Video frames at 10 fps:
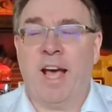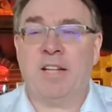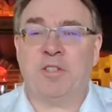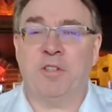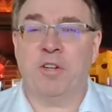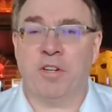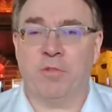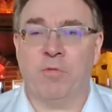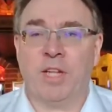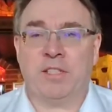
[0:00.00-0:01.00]
Ask your
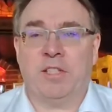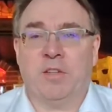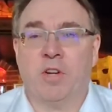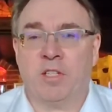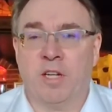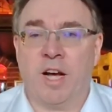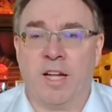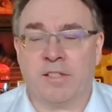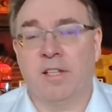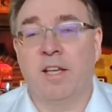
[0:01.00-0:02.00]
lawyer, what's this going to
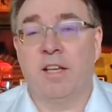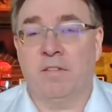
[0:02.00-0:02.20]
cost?